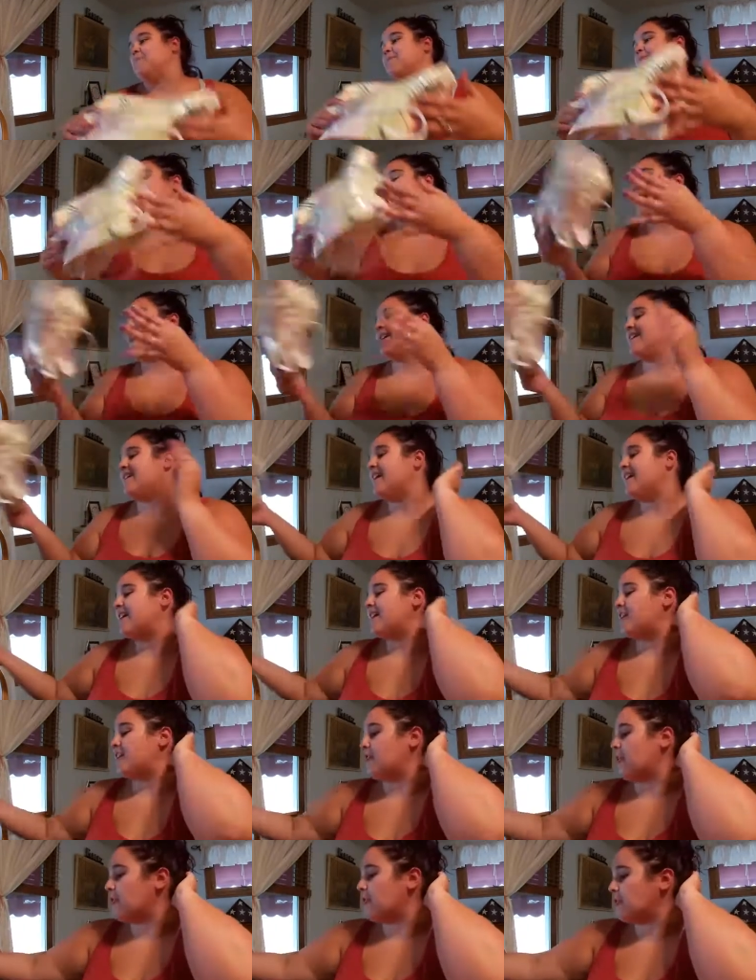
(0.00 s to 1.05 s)
But then,
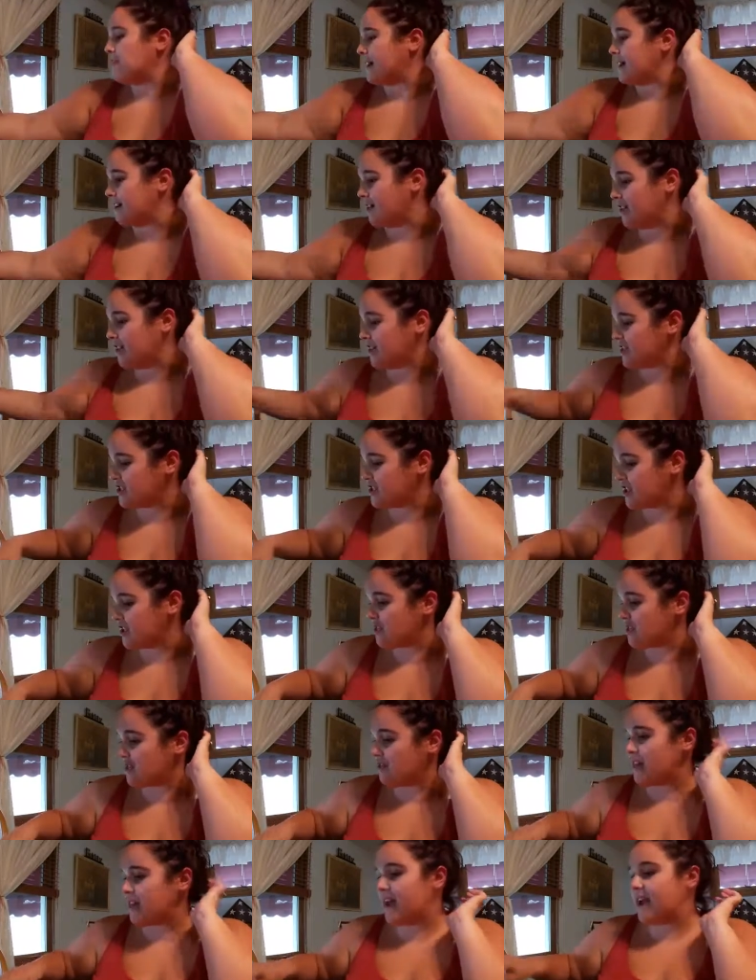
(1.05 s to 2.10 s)
oh my gosh.
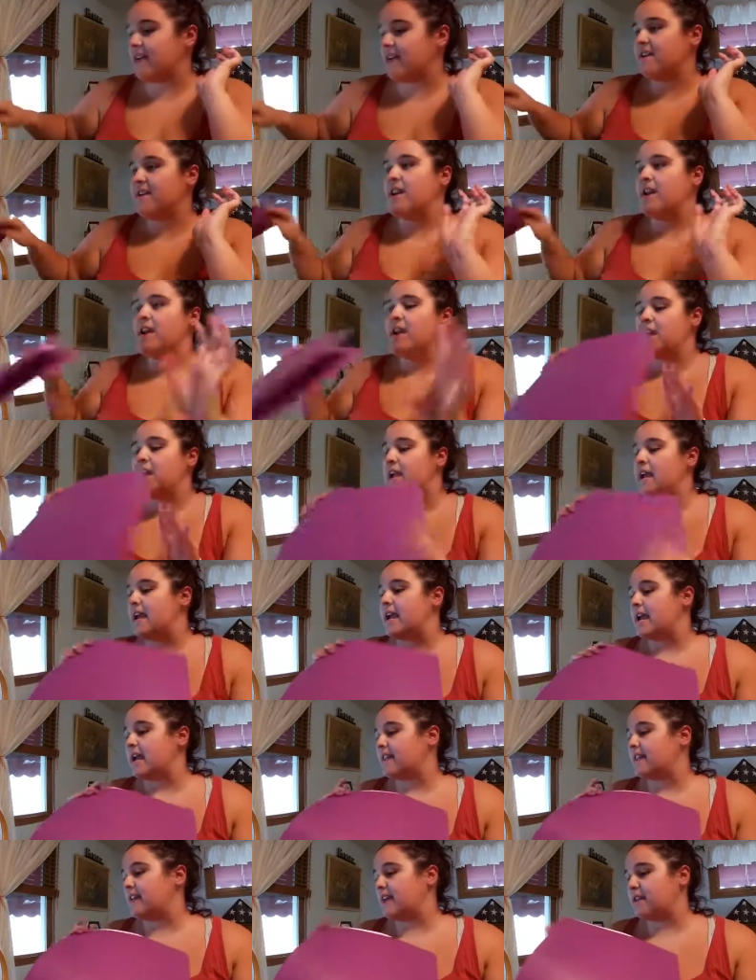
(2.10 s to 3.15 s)
So then
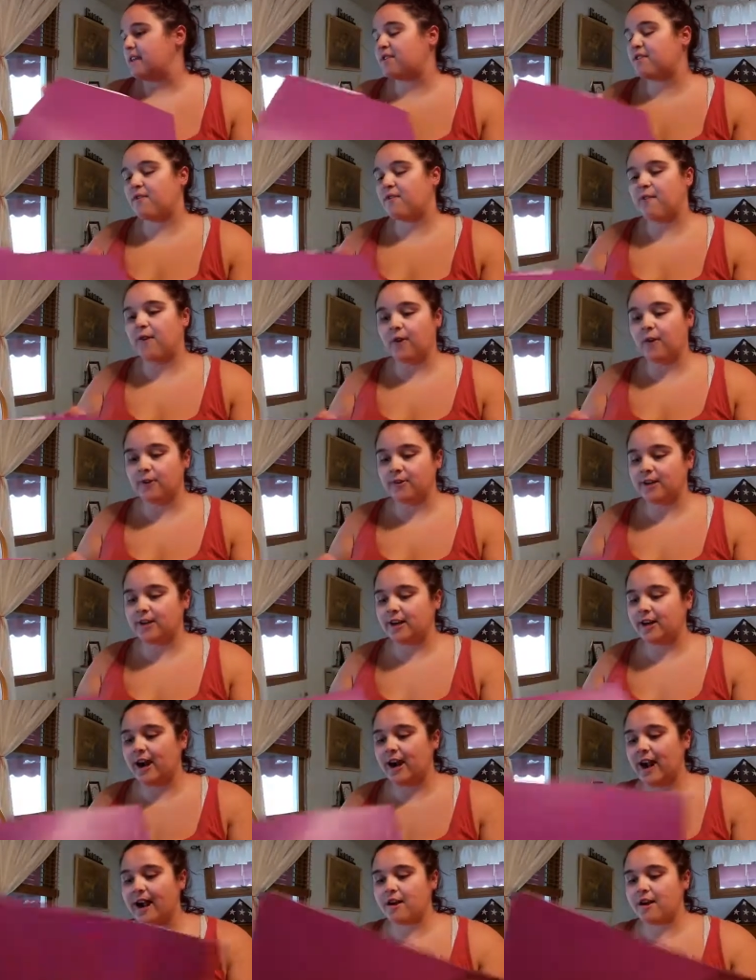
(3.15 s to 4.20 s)
this
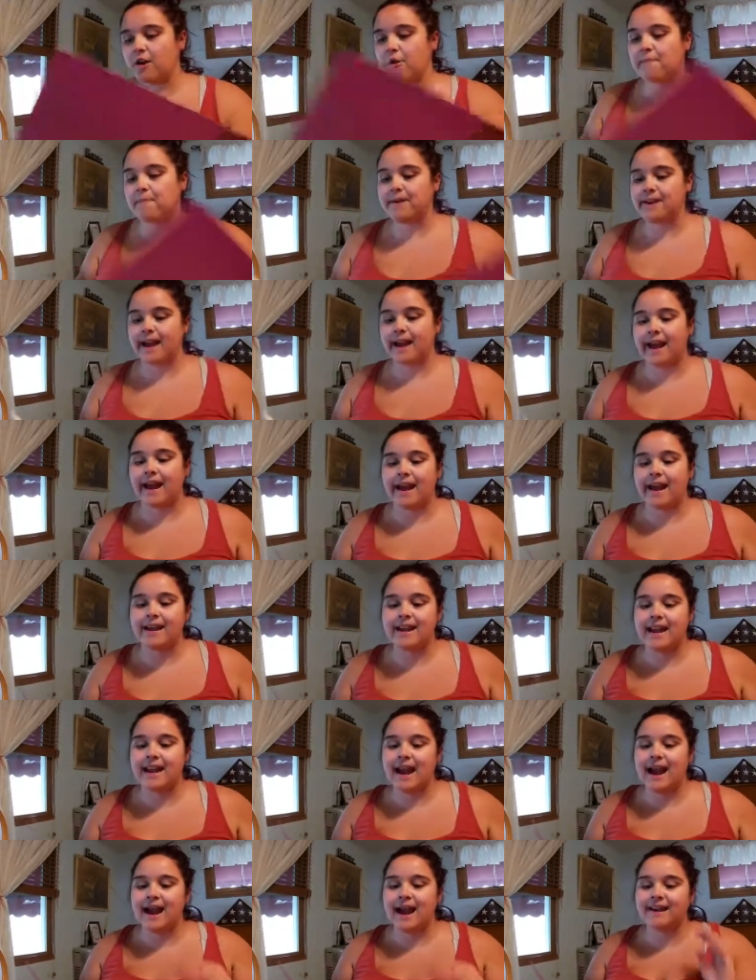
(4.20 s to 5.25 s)
folder, I opened it and
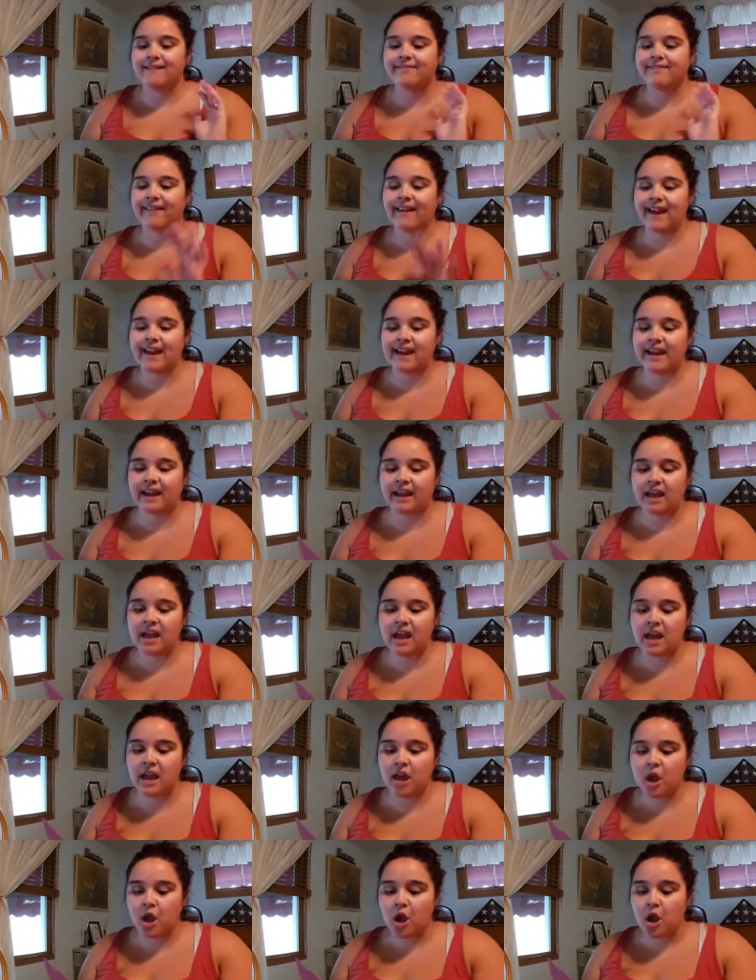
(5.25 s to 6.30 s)
it has like
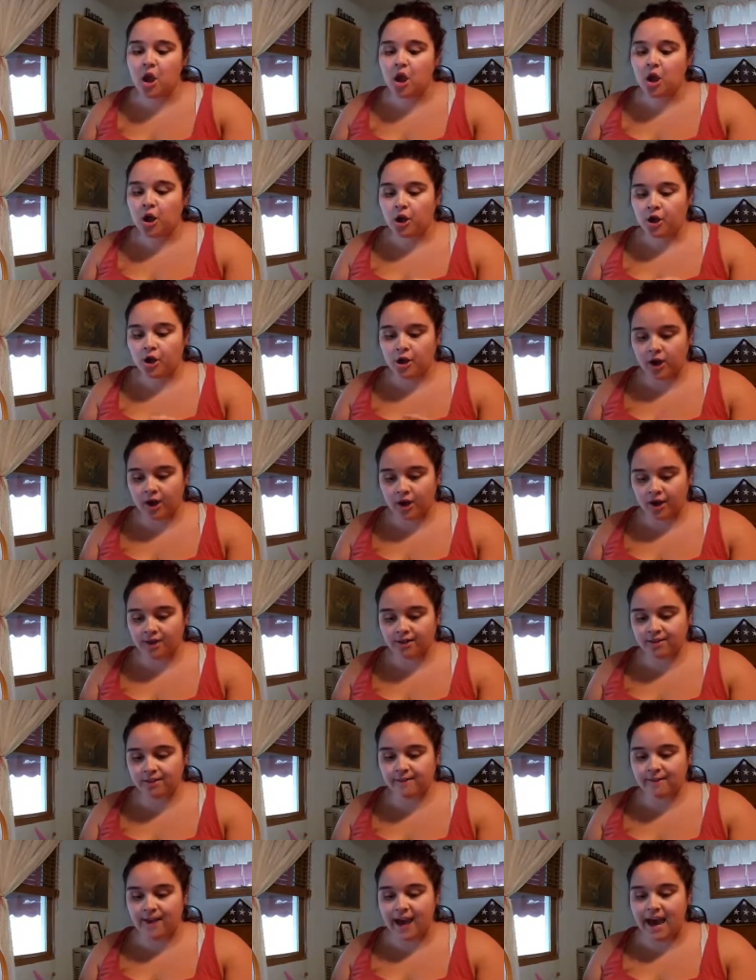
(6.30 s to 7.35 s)

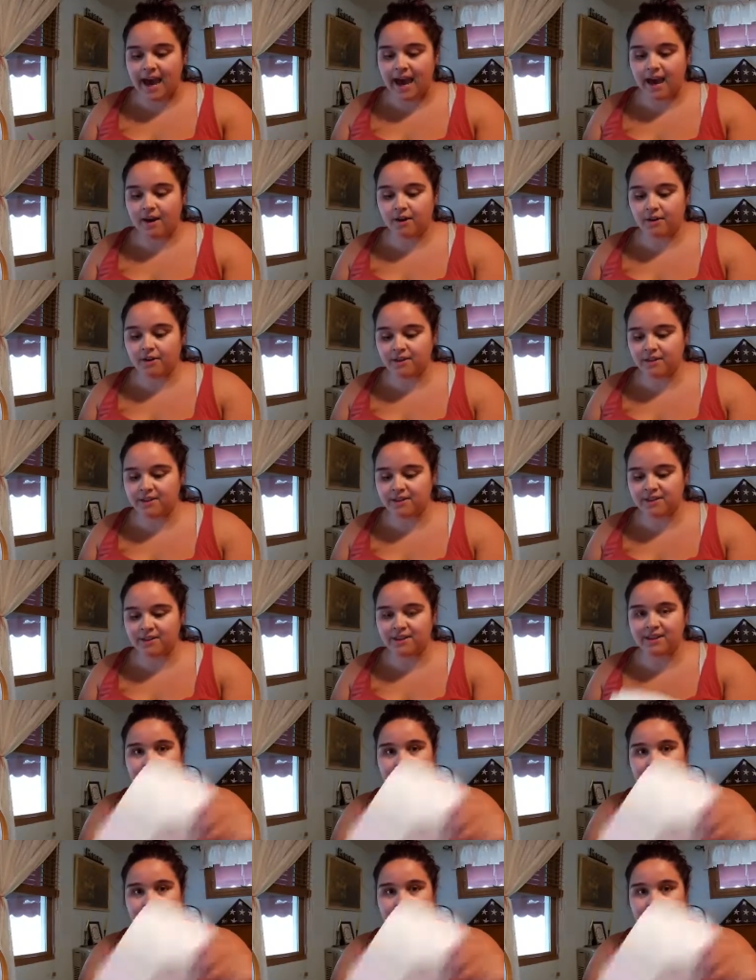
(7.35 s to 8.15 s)
Kirk's vows.